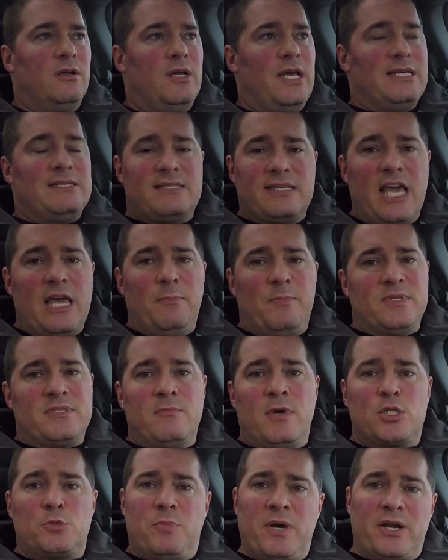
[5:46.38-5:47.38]
Escape is
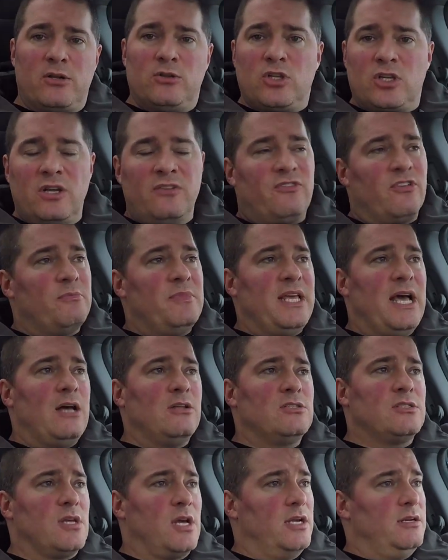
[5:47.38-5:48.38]
much better looking from the
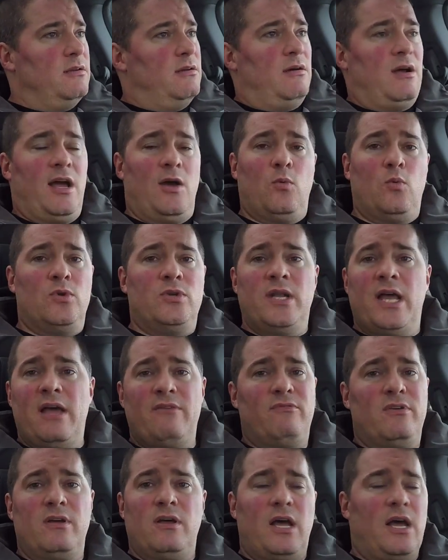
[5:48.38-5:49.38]
outside. I wouldn't
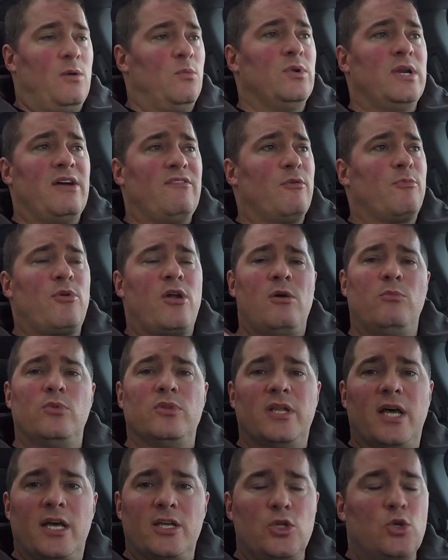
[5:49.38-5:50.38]
have a problem
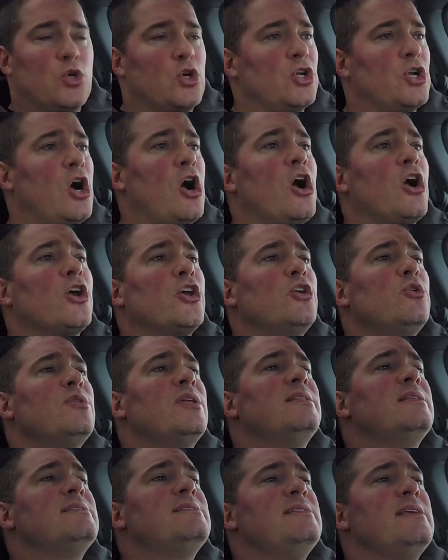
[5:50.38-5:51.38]
with that. You could argue
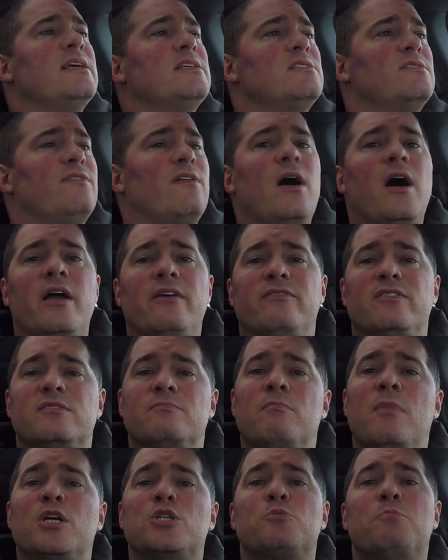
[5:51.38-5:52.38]
that the CX-5 is
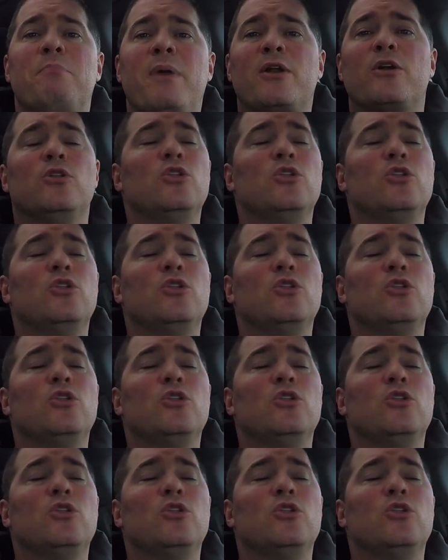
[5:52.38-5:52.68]
much better